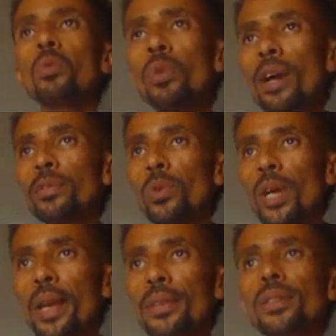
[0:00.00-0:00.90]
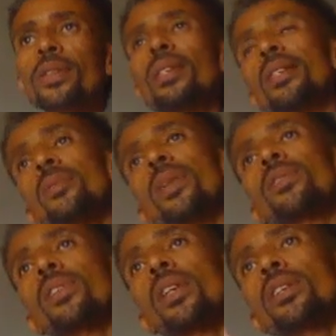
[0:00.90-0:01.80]
we have to write
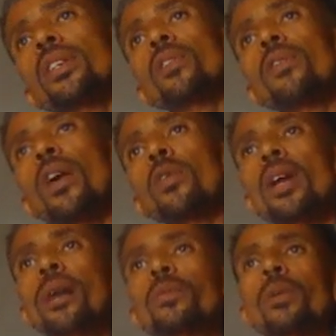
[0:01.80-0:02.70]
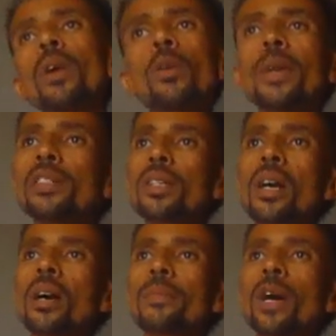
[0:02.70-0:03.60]
specification of our laptop, how much
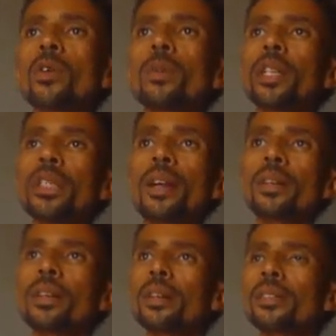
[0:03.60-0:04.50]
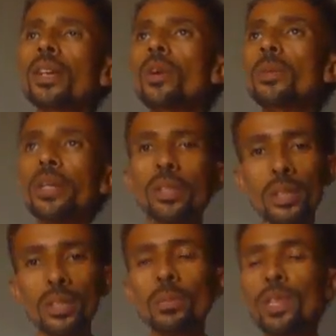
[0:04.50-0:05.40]
RAM, how much hard disk, how much
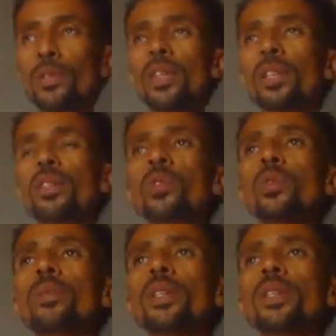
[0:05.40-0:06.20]
specification should be